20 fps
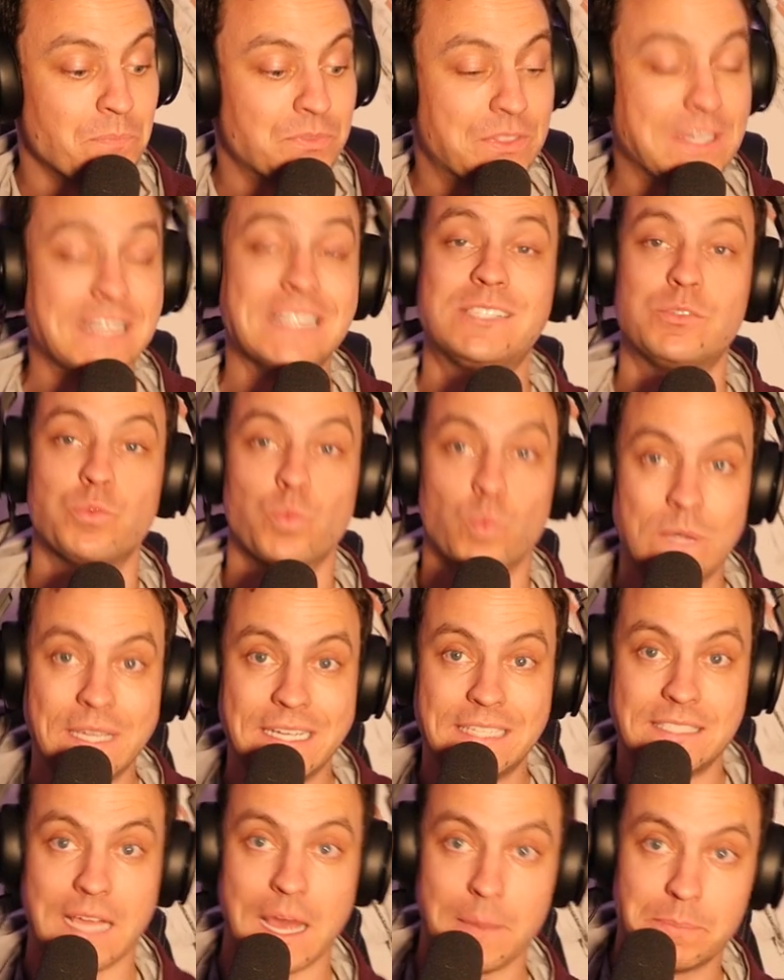This
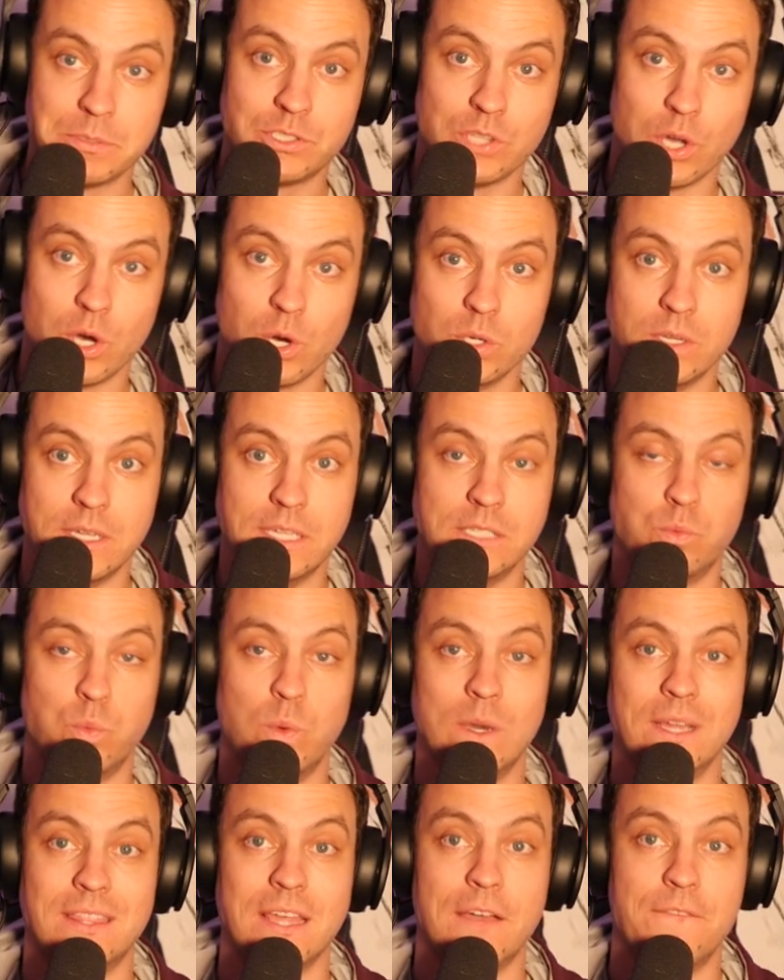week's episode is
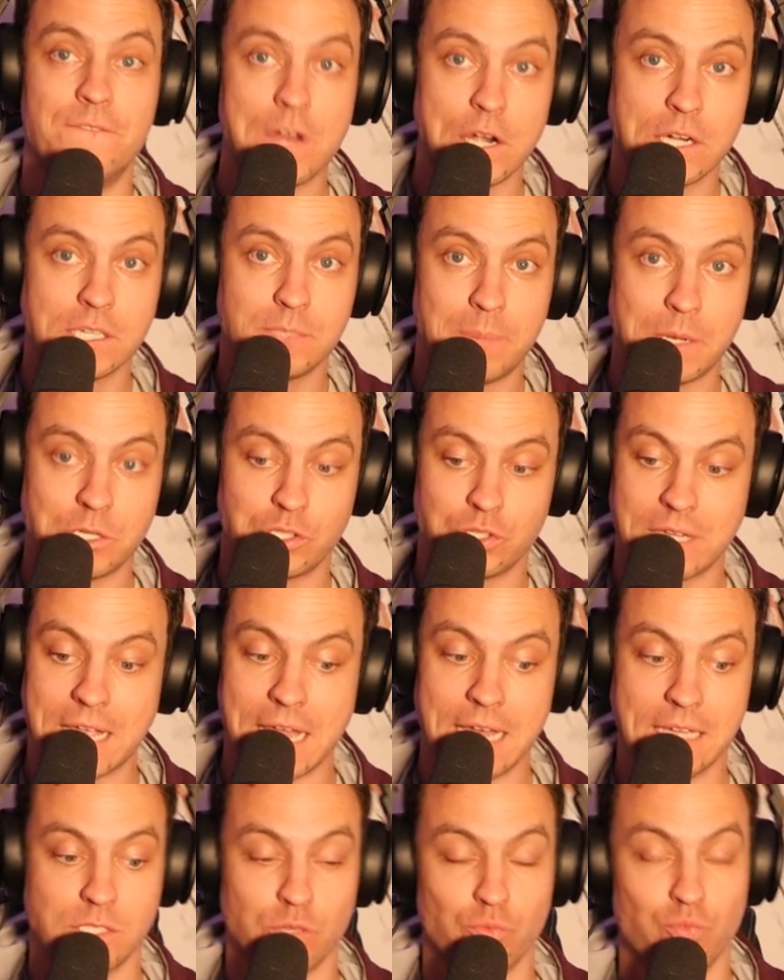with a very special
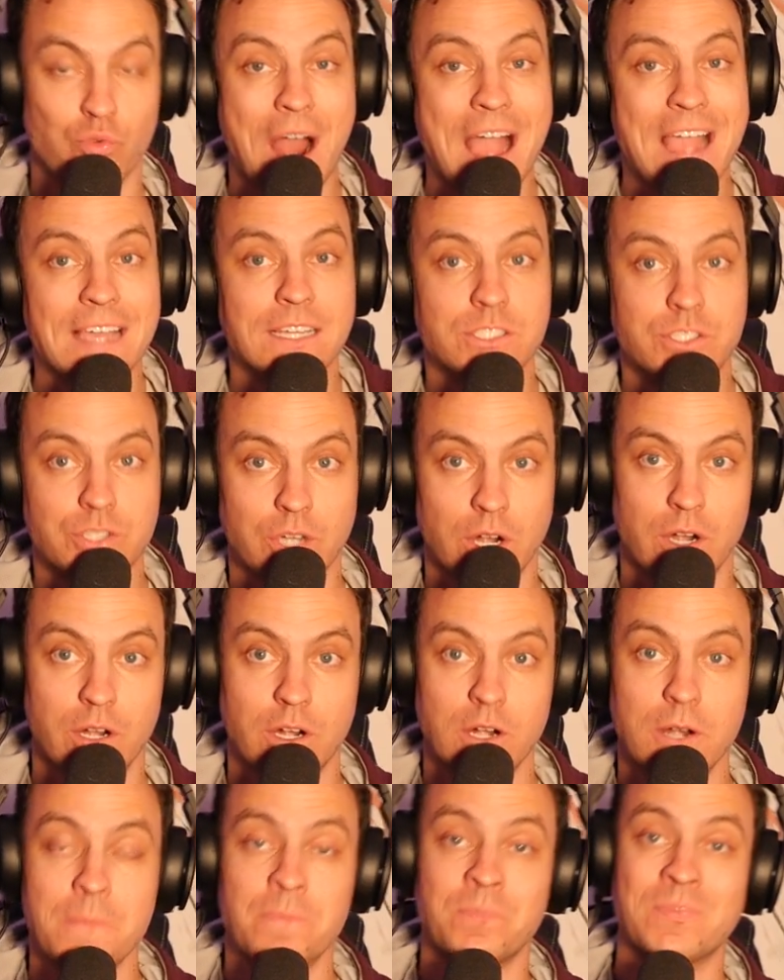guest, Ryan
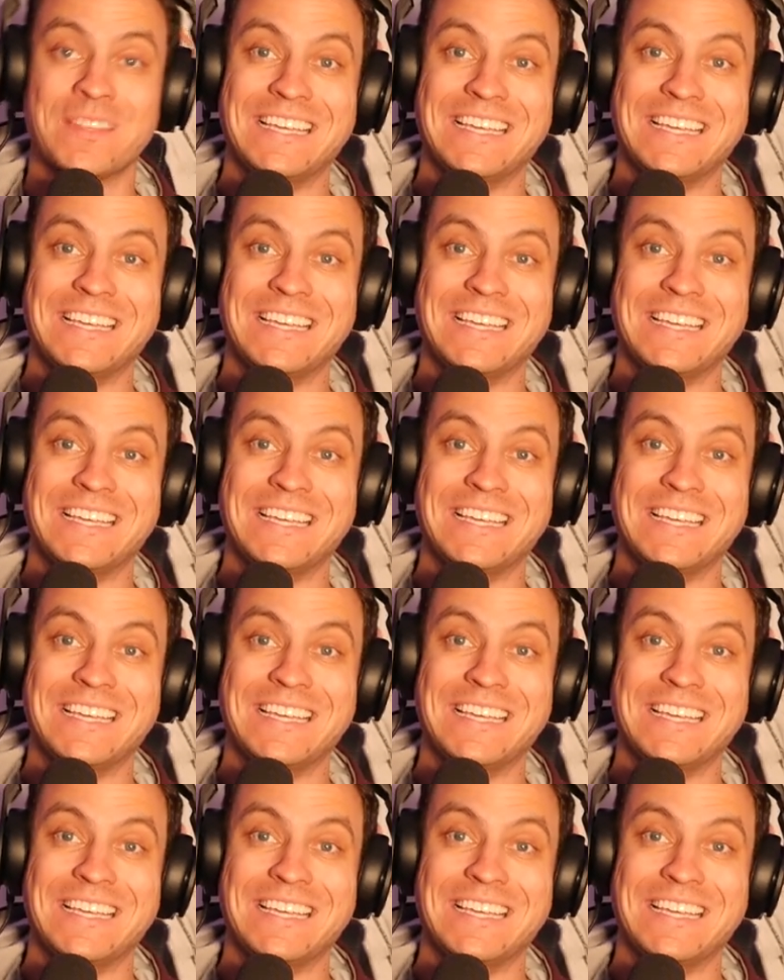Turner.